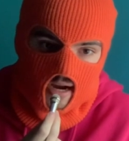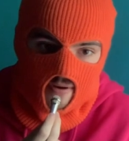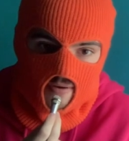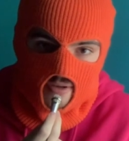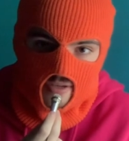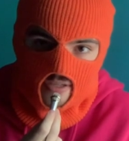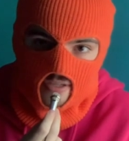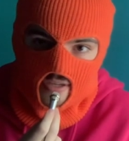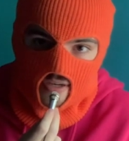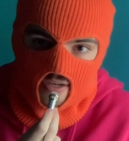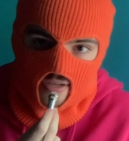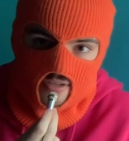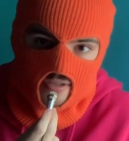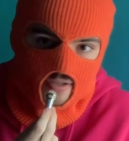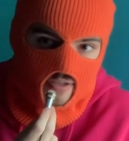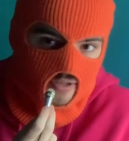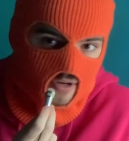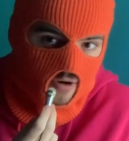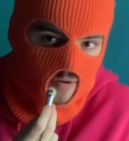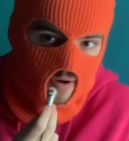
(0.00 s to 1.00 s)
does
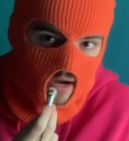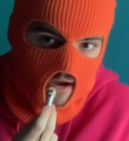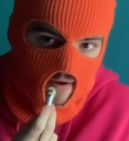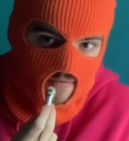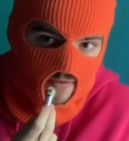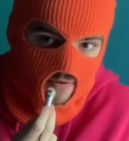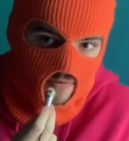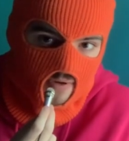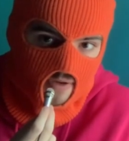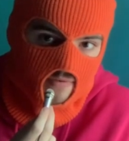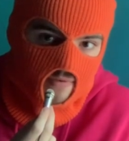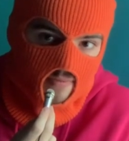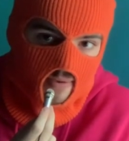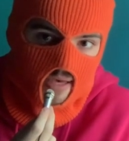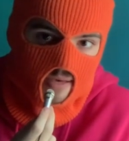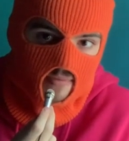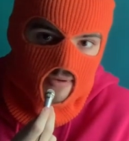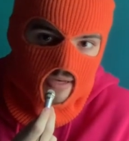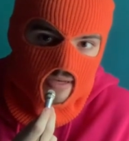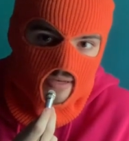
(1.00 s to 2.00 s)
go after Wavy
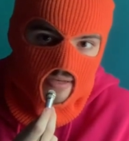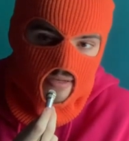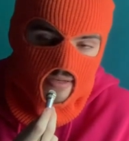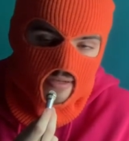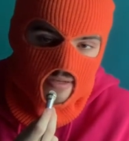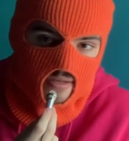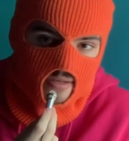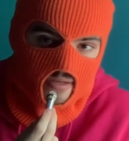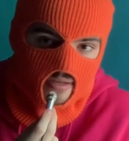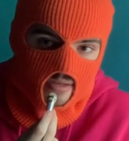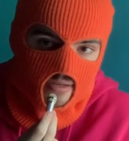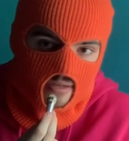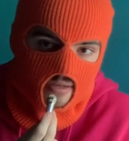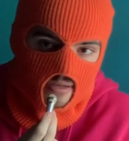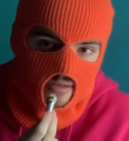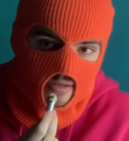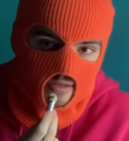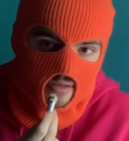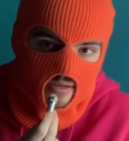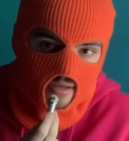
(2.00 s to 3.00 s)
Baby.
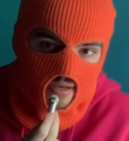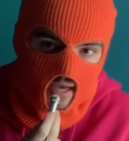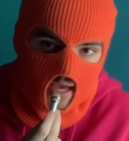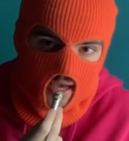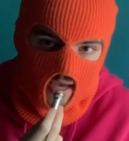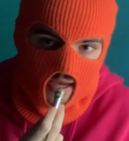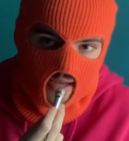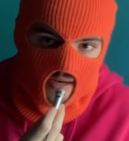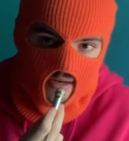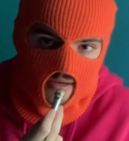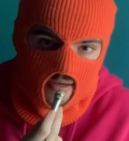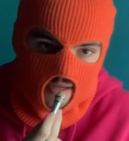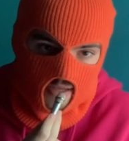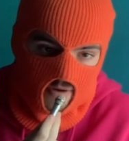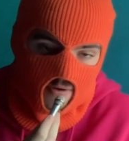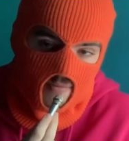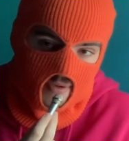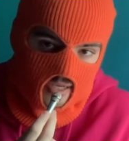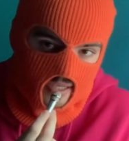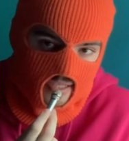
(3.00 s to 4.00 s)
And
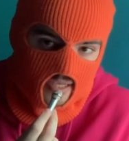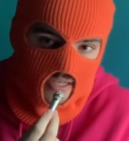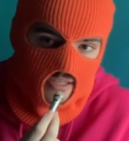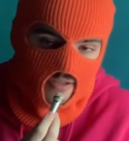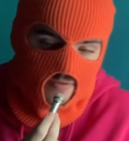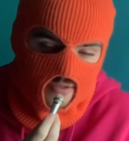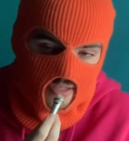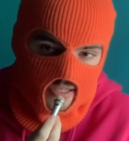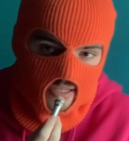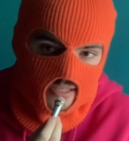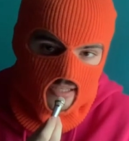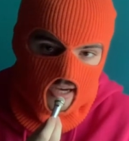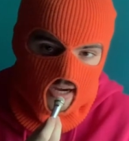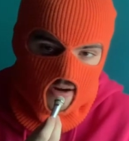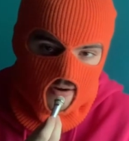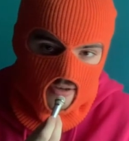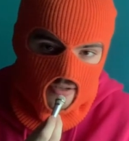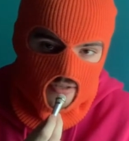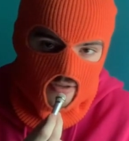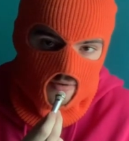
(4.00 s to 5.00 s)
it'll make sense once I get to
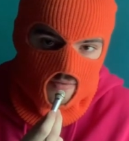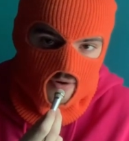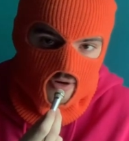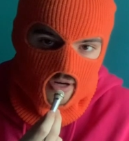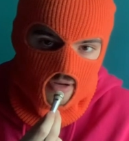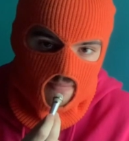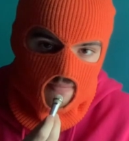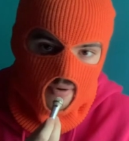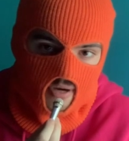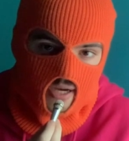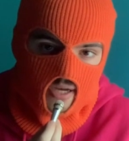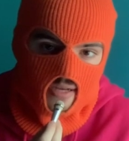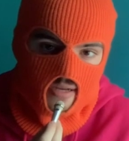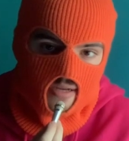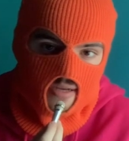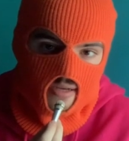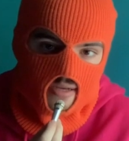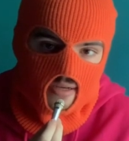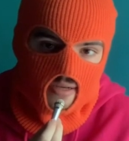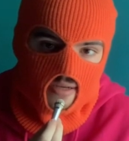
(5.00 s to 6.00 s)
IRYS, don't worry. But
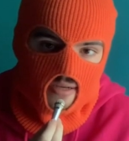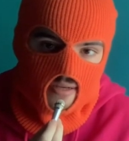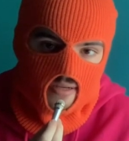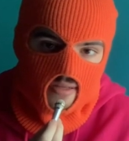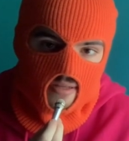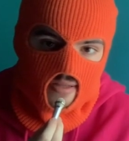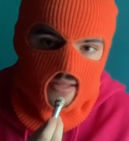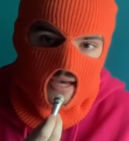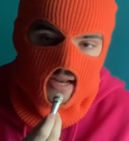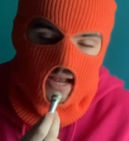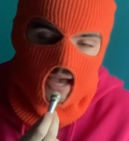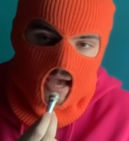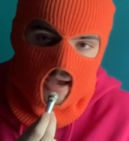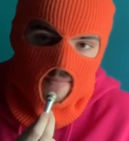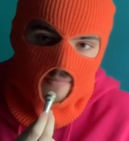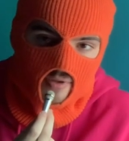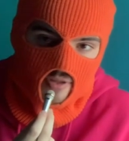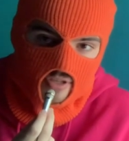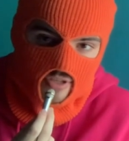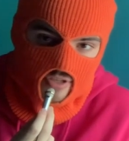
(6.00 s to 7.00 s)
that
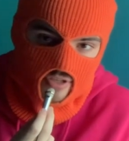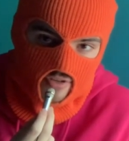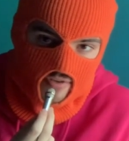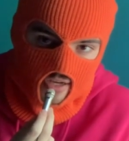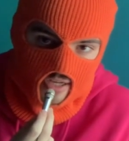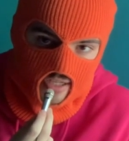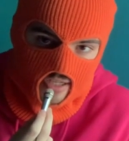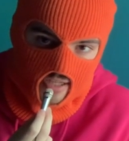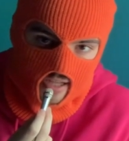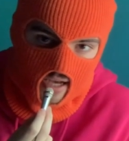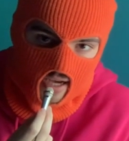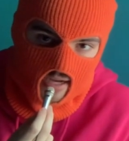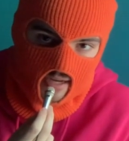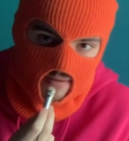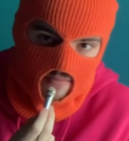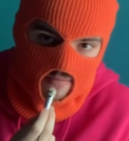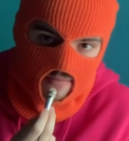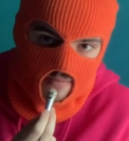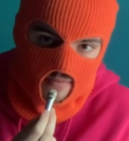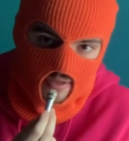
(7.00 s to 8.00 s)
ambulance stretch line
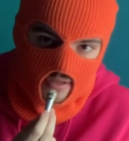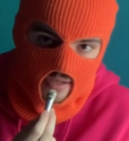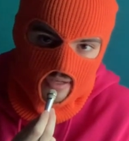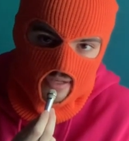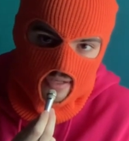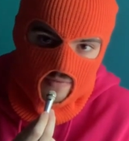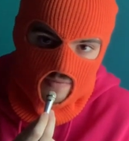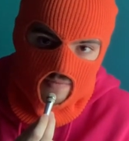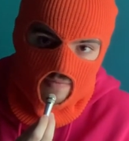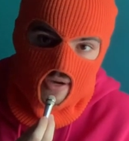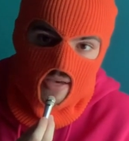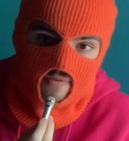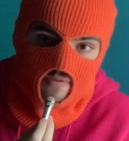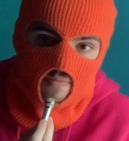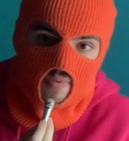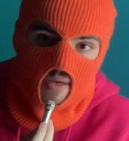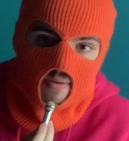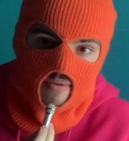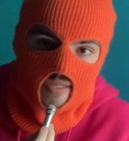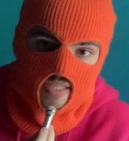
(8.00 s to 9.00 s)
is Wavy
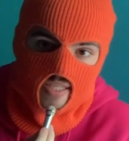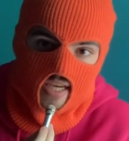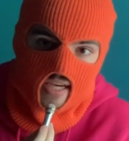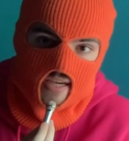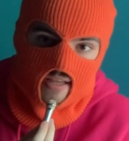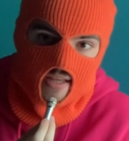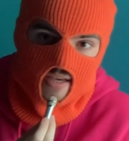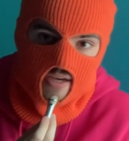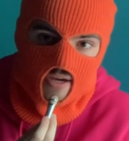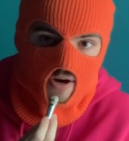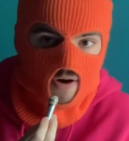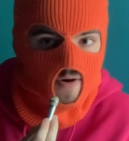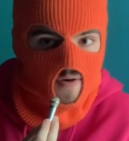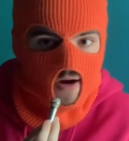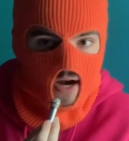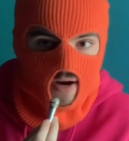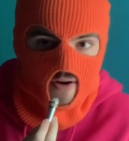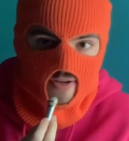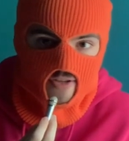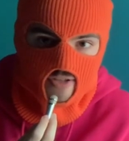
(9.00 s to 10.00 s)
Baby saying like, oh,
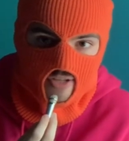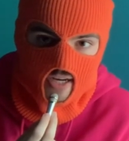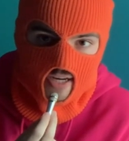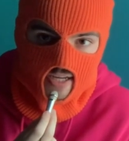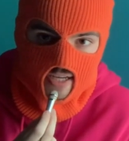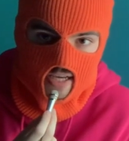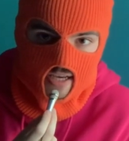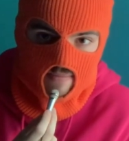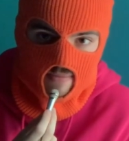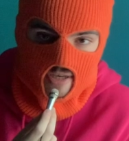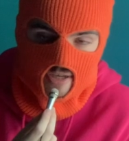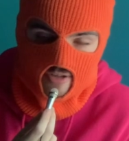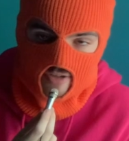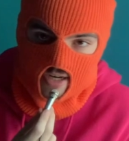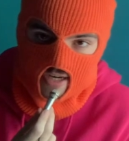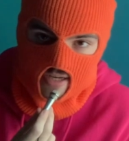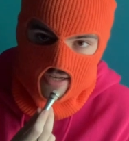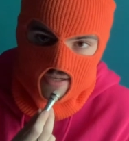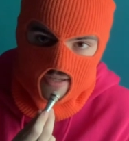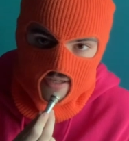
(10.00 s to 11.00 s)
IRYS tried to get me, try
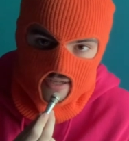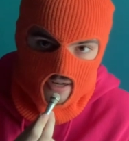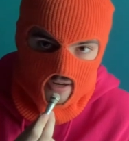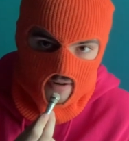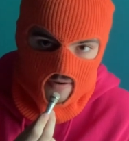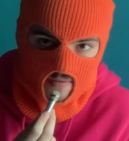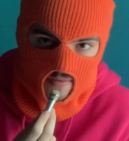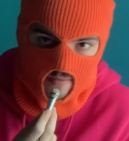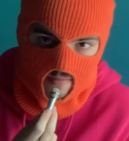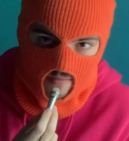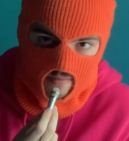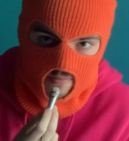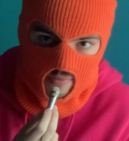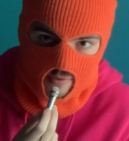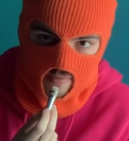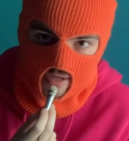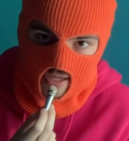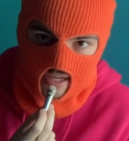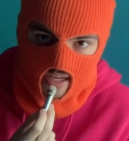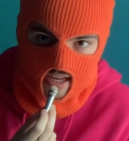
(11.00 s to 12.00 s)
to, put
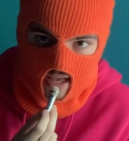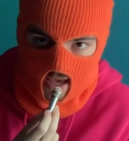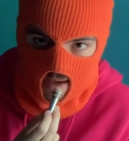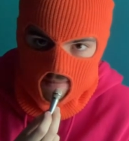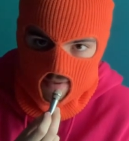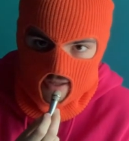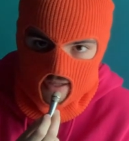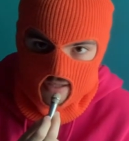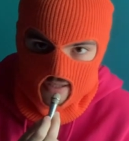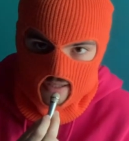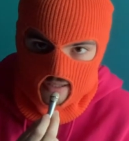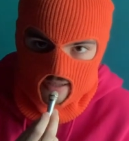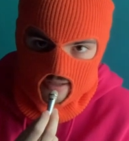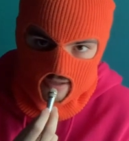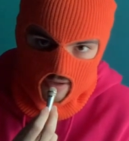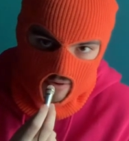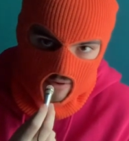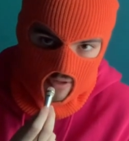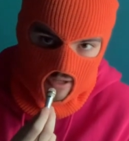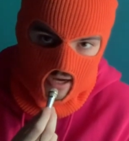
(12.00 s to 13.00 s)
me in an ambulance and
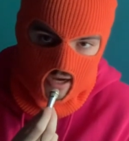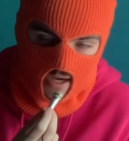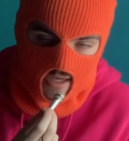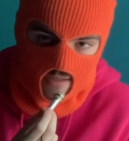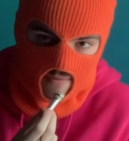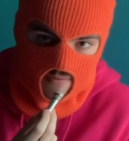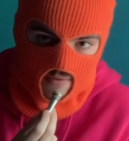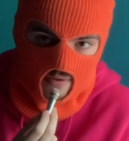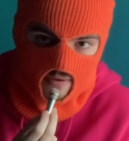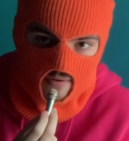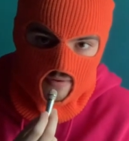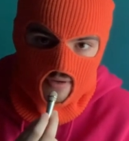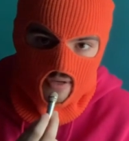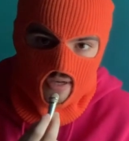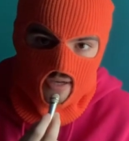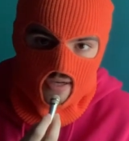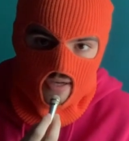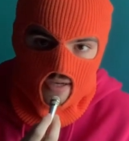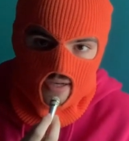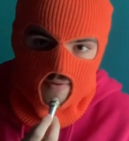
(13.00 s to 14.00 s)
go to the hospital.
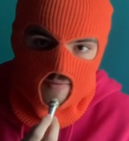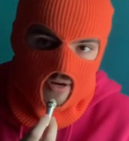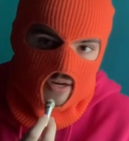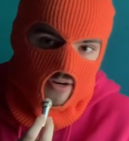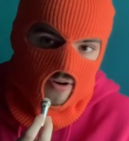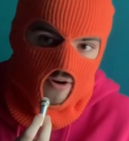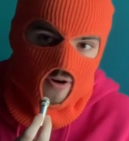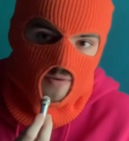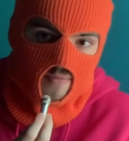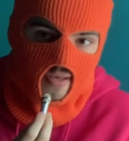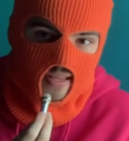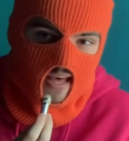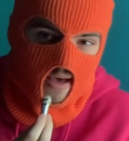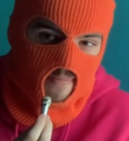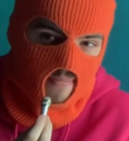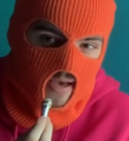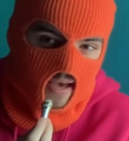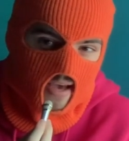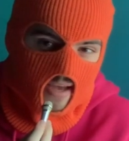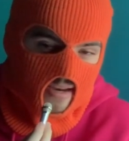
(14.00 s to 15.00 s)
He wanted to hurt me that
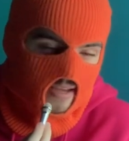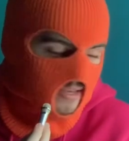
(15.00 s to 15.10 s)
bad,